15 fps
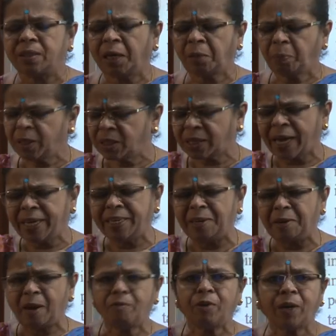That means I
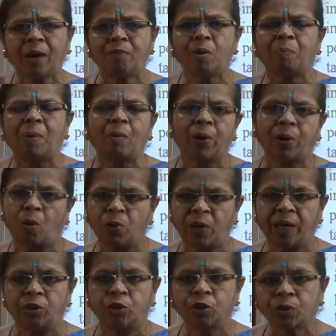never have a power
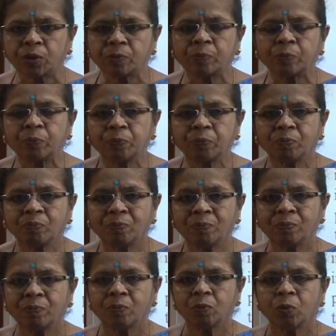outage.
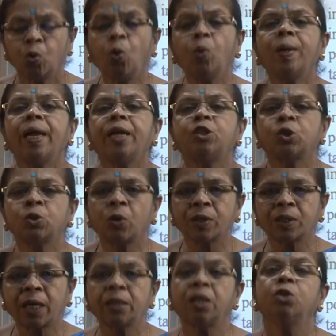Who will ensure
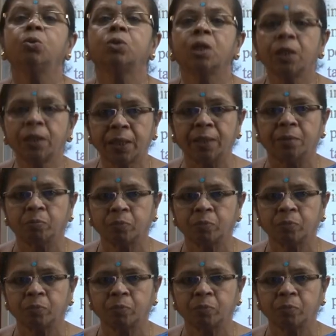that? The utility.